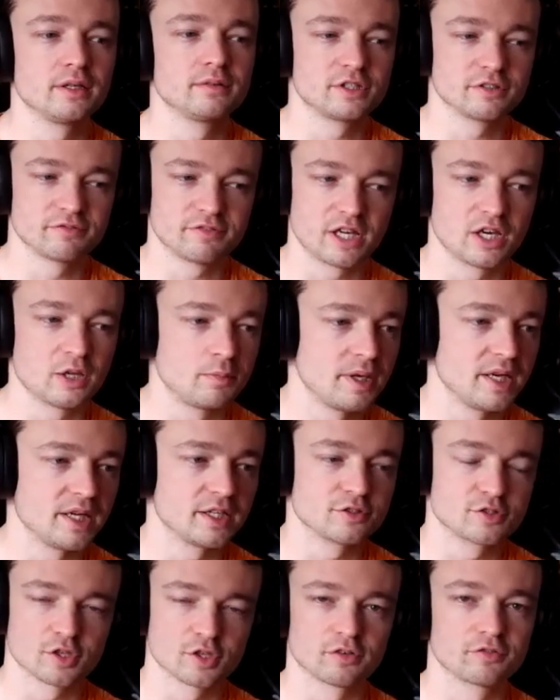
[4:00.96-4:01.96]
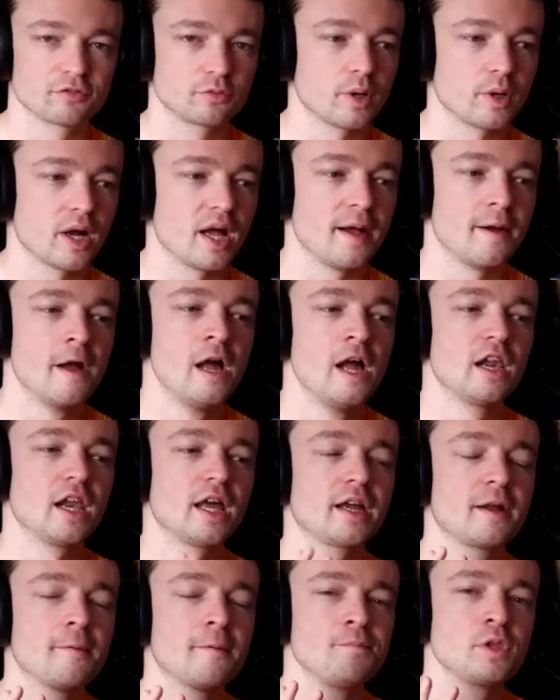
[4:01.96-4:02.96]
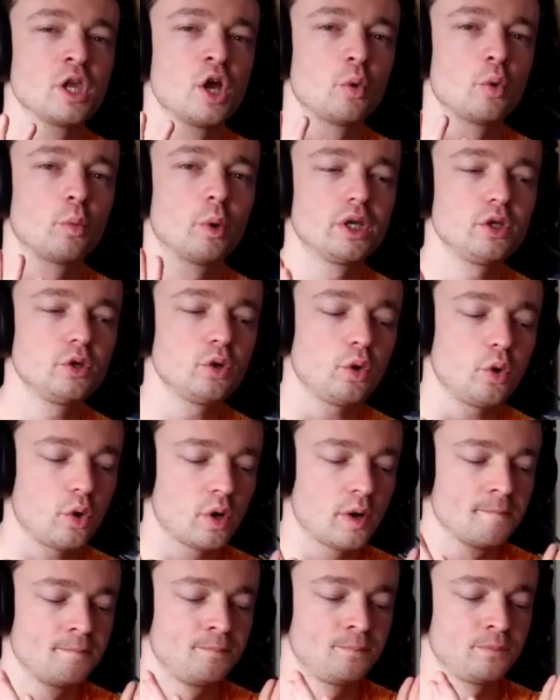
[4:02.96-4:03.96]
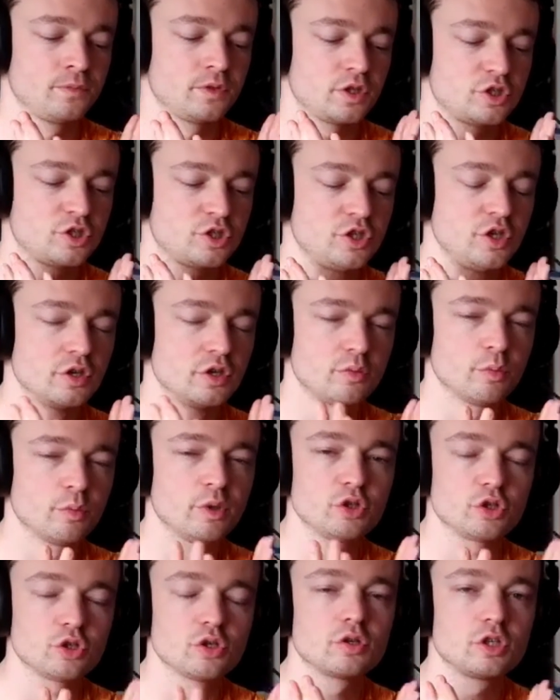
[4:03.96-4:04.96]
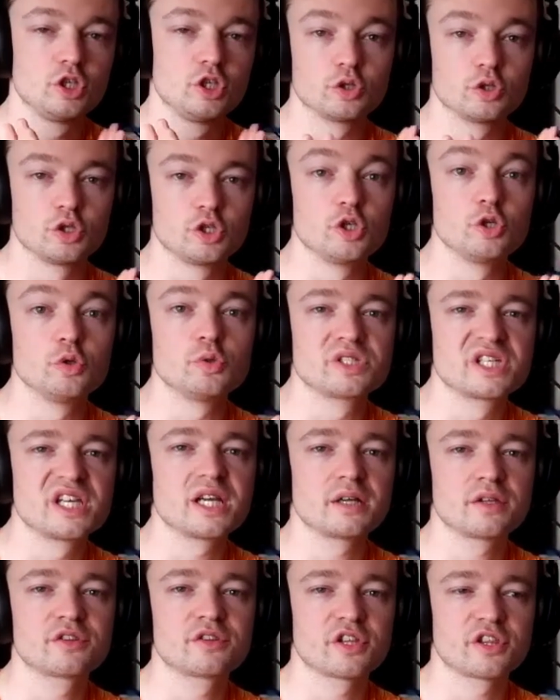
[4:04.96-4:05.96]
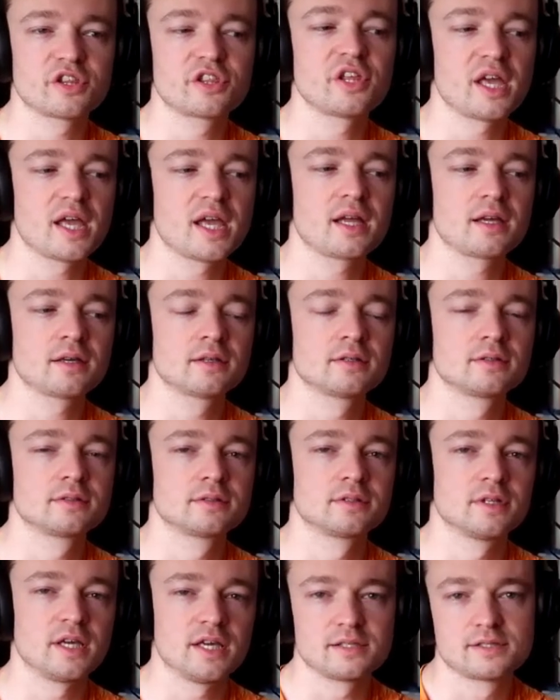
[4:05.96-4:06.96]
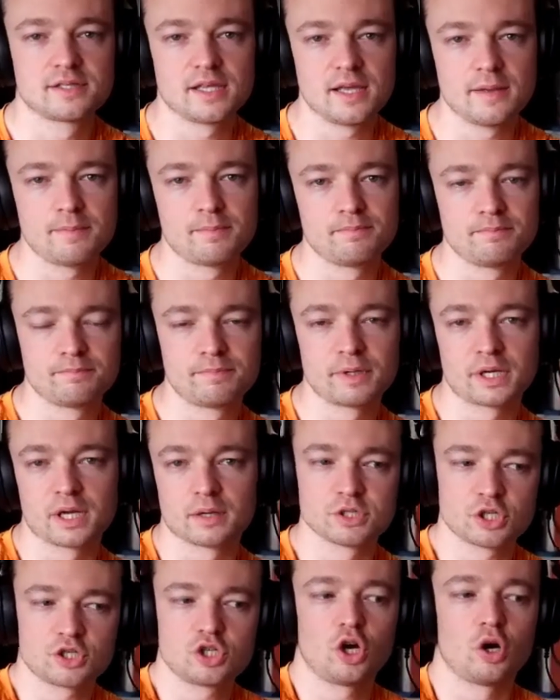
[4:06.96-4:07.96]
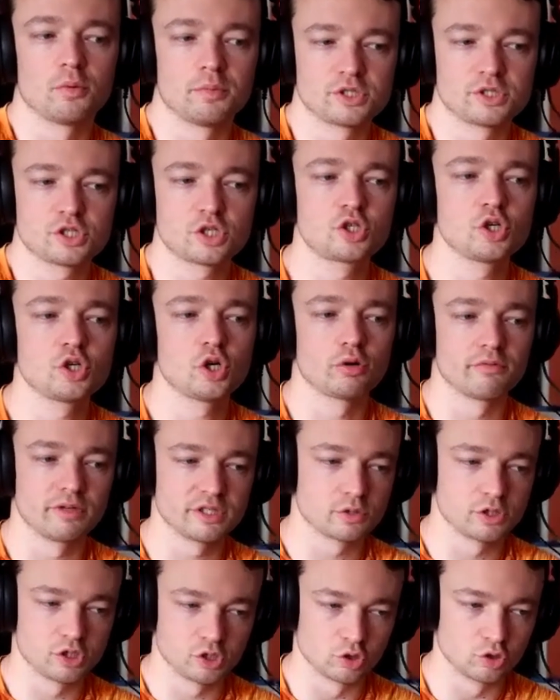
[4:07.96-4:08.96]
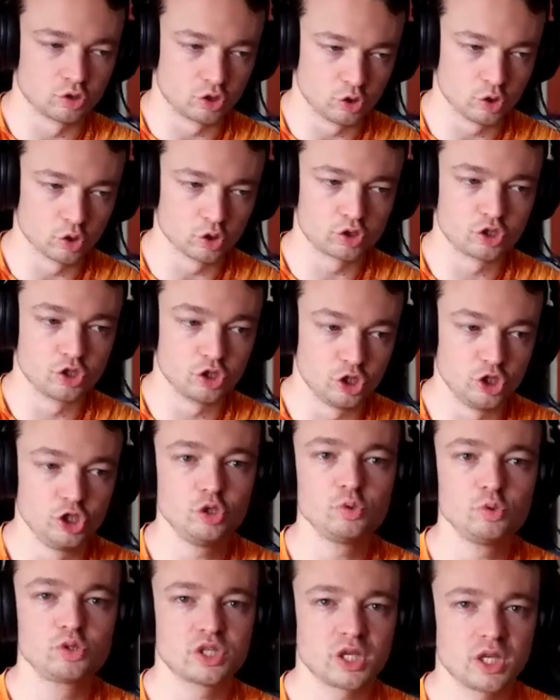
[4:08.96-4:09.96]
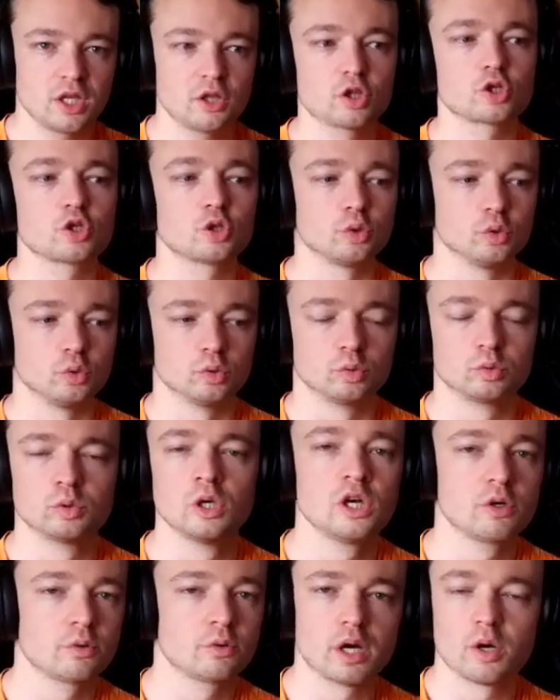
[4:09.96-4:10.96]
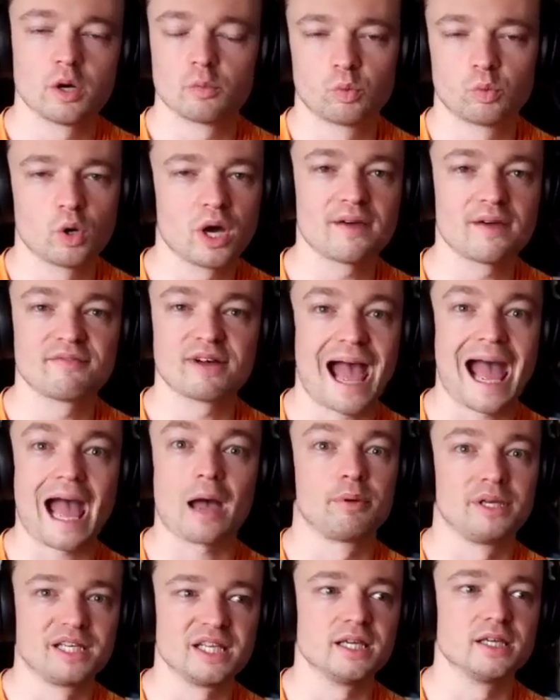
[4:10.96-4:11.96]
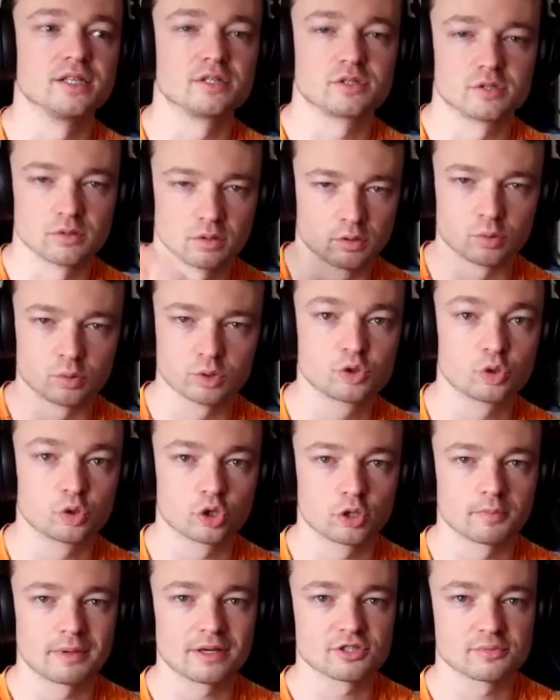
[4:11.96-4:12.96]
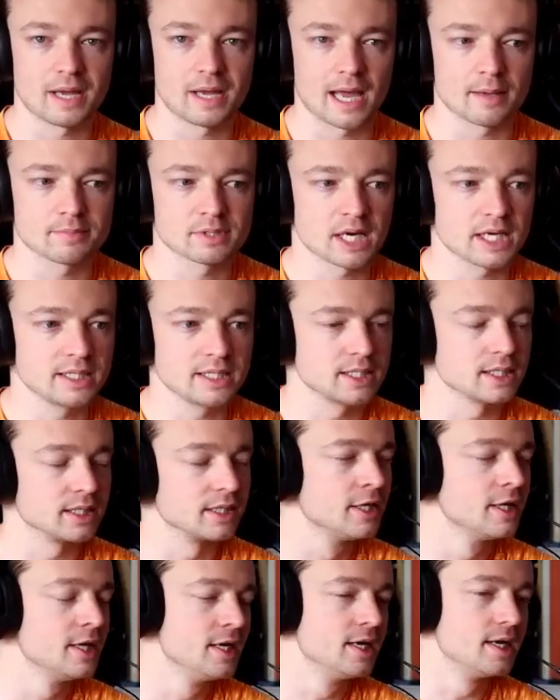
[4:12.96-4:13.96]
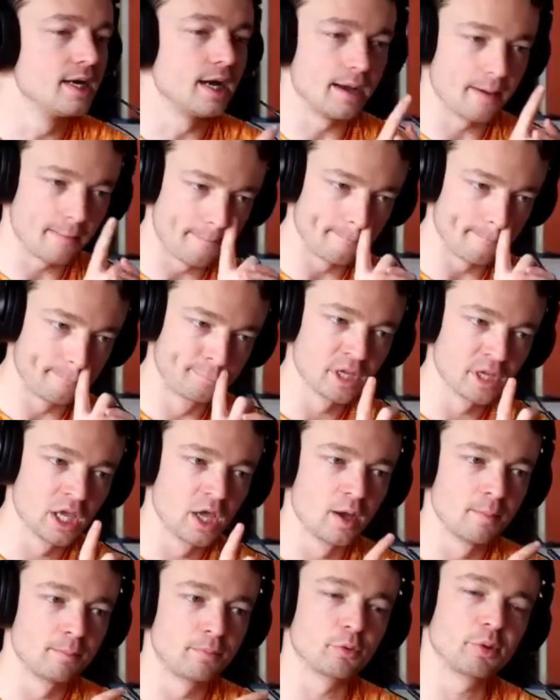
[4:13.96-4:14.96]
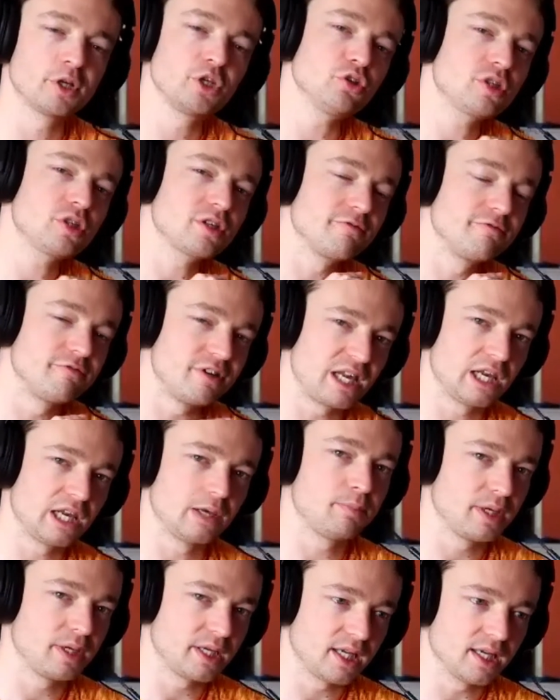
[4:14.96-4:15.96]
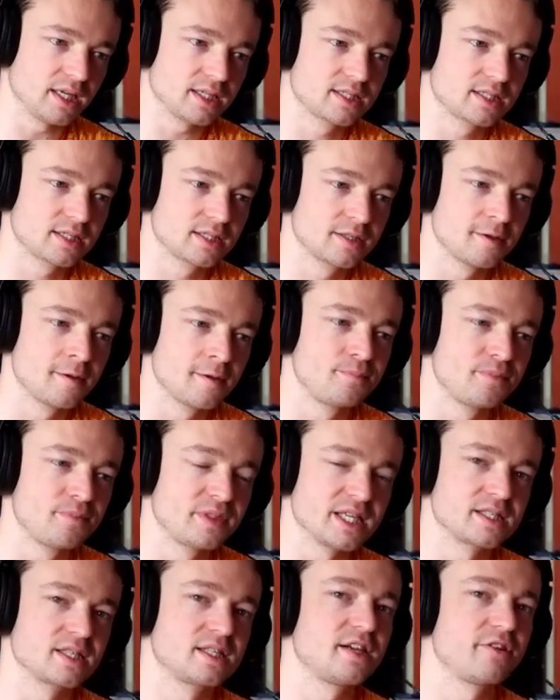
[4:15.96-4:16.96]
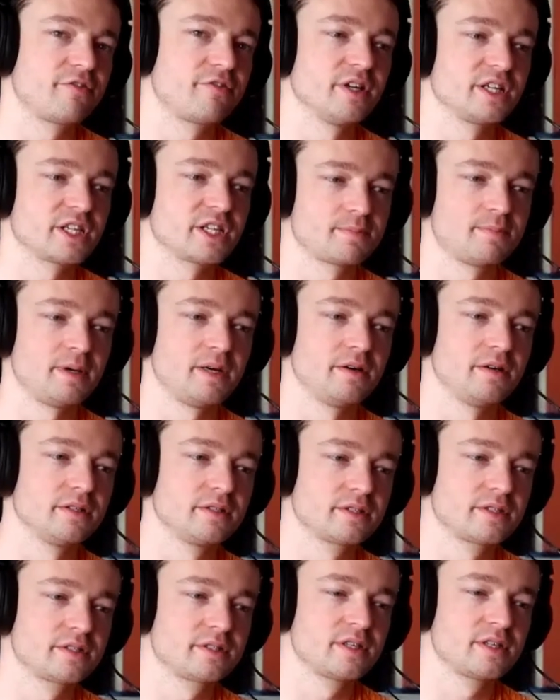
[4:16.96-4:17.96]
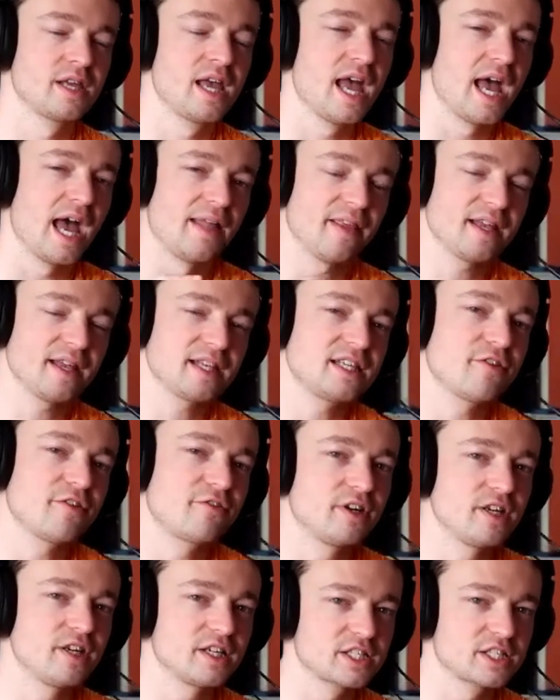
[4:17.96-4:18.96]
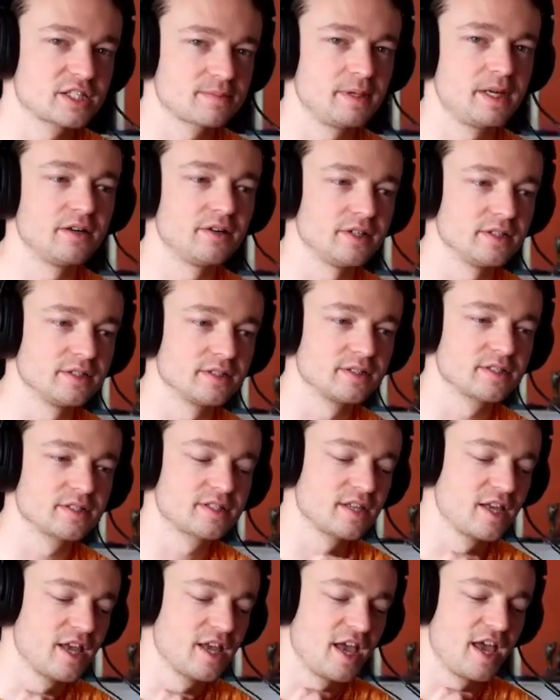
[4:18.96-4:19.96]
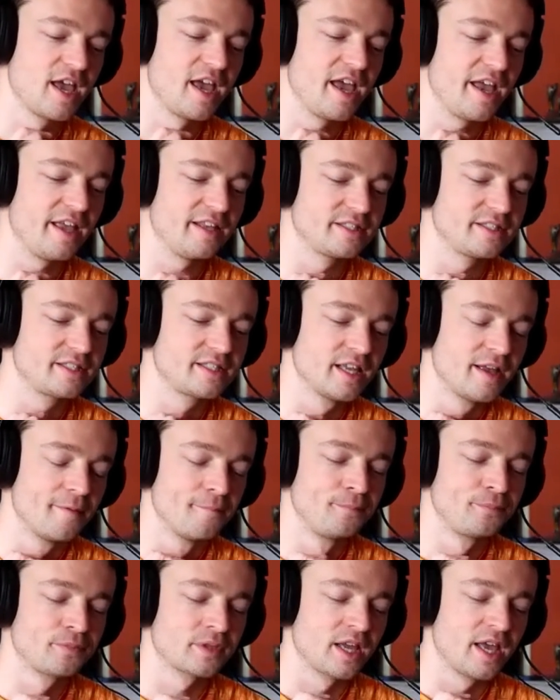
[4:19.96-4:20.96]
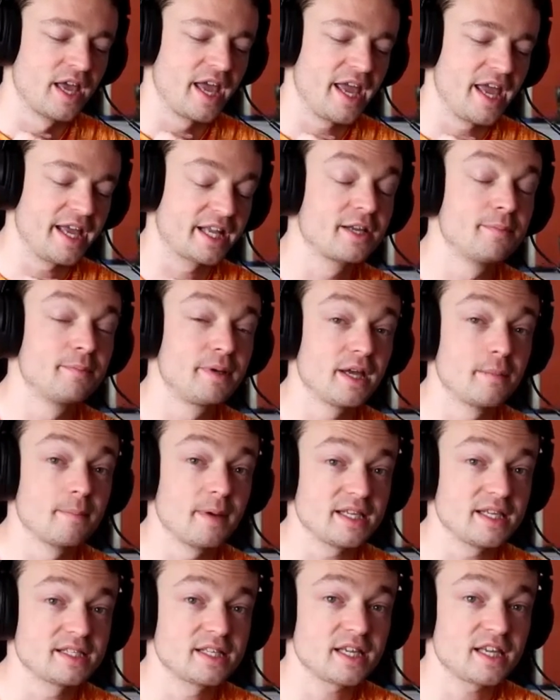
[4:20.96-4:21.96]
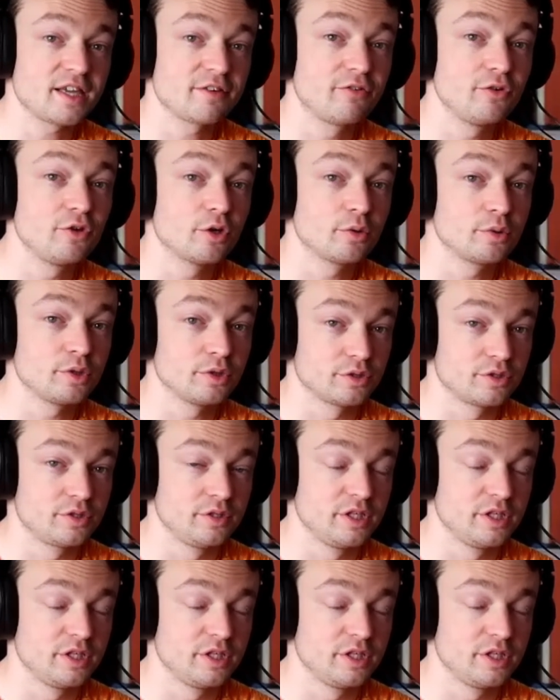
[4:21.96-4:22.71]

developing software. Like when you're when you're using the thing, it becomes a job. It's a chore. You're using the tool, whatever app it is. And we'll talk about some apps later. But when you're developing it, there's a different experience, and that different experience is it can be amazing if you know what you're